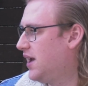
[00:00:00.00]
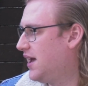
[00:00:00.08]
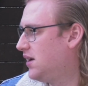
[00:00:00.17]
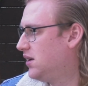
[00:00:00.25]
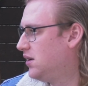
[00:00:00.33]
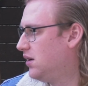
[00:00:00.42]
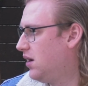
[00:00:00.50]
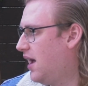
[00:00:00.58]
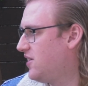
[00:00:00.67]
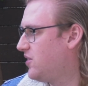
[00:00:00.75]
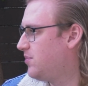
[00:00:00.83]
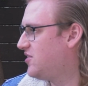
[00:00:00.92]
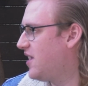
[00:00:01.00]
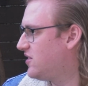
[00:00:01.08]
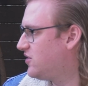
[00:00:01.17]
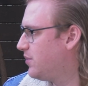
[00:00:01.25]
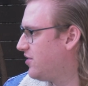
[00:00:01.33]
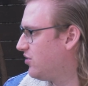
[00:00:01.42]
and as
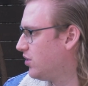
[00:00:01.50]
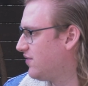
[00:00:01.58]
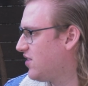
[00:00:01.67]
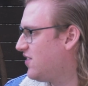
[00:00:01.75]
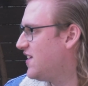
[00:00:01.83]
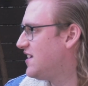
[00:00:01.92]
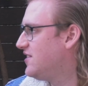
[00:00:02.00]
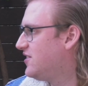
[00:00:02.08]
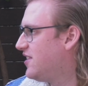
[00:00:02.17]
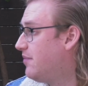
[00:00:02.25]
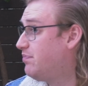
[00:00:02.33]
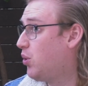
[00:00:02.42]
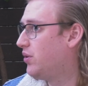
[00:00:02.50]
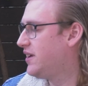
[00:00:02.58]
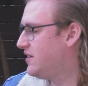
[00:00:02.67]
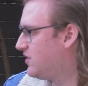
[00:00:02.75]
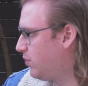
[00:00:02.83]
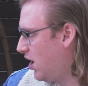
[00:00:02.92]
obsessed with sort of the things that
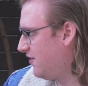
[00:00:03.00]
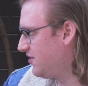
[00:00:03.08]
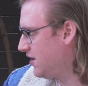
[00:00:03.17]
boys were often